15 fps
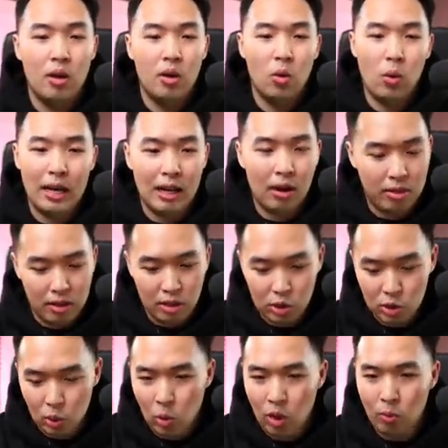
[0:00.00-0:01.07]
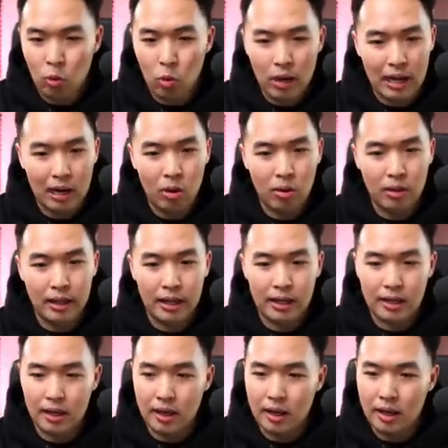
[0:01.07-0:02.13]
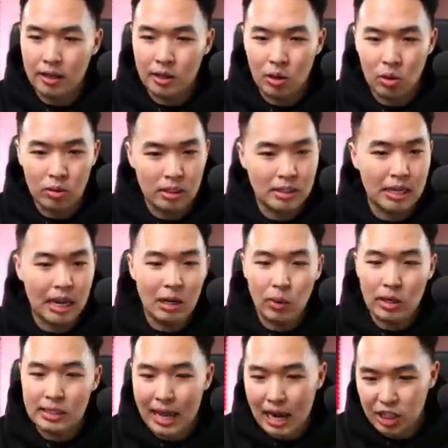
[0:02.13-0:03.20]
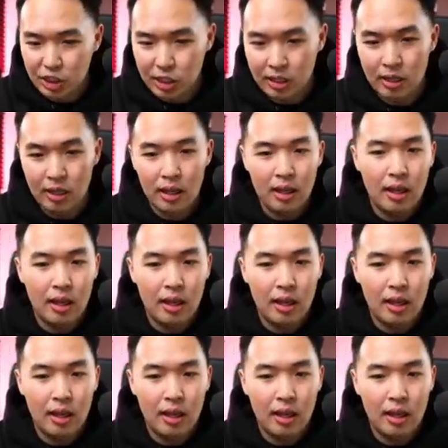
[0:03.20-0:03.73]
wait out the storm, wait out like uh, you know the sideways action,